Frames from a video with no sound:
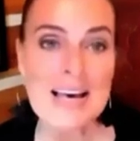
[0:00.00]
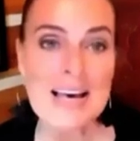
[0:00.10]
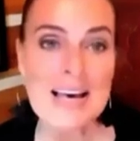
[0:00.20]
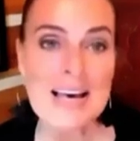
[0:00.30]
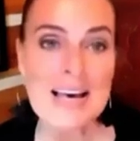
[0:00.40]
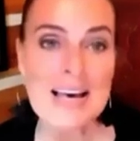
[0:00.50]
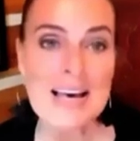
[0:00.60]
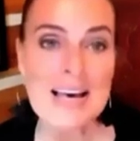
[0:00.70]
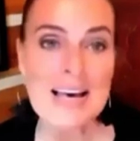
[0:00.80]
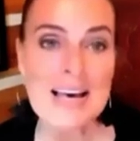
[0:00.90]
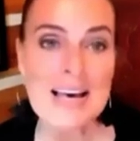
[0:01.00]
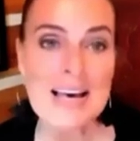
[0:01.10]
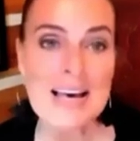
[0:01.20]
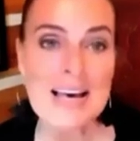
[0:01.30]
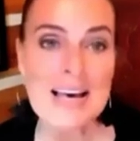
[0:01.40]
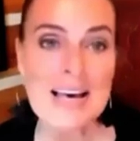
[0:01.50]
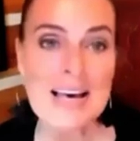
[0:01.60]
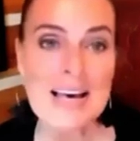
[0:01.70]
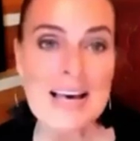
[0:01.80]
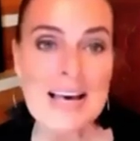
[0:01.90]
you can help get their
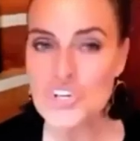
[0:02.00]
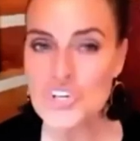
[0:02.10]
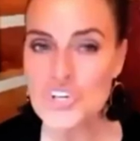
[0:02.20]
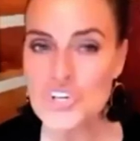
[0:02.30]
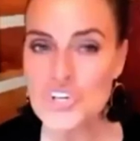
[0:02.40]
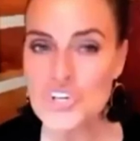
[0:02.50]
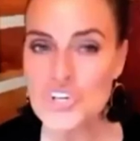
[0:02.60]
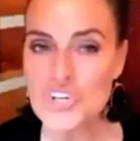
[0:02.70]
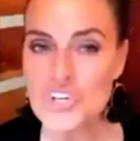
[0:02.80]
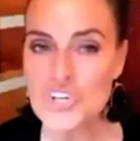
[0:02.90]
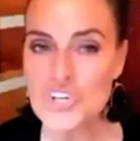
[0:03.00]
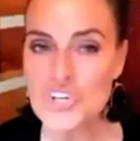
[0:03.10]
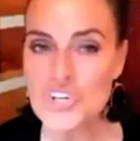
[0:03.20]
blood sugars under control